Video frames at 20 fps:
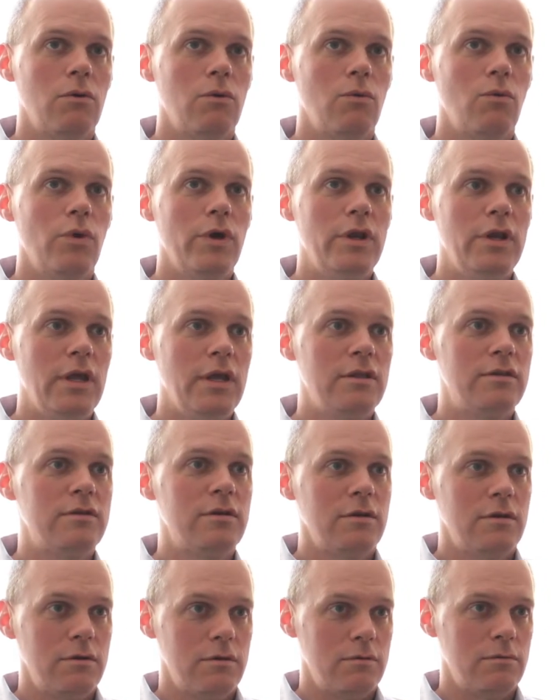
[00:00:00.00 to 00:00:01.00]
we need
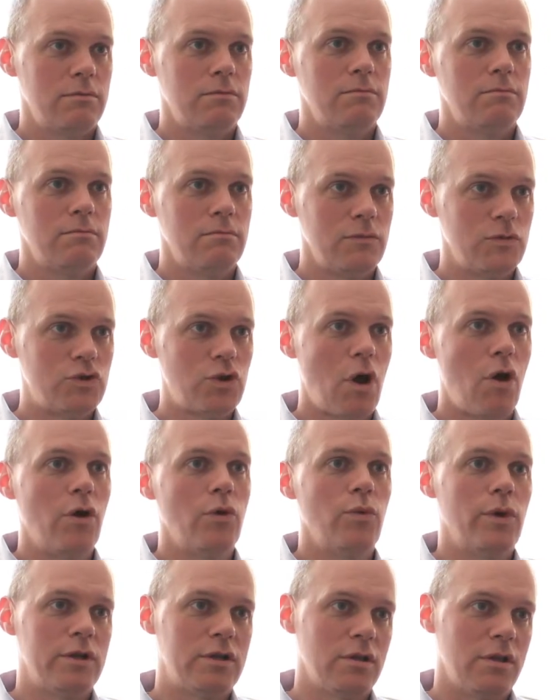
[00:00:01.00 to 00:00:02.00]
to draw
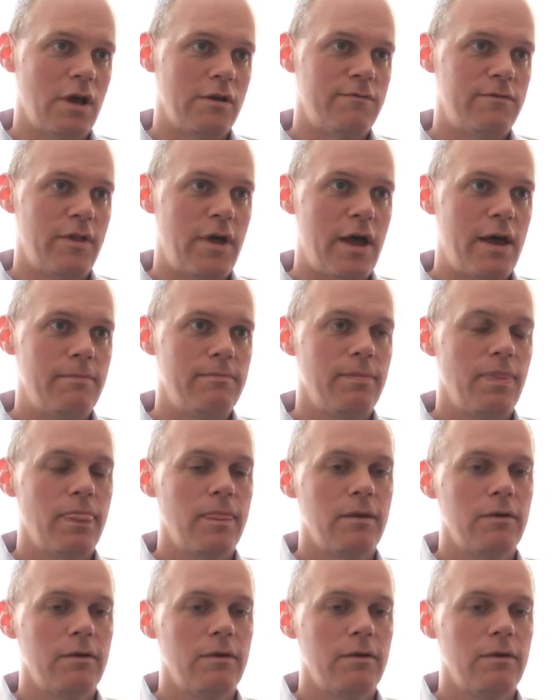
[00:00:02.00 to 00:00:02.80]
on Wintellect for that.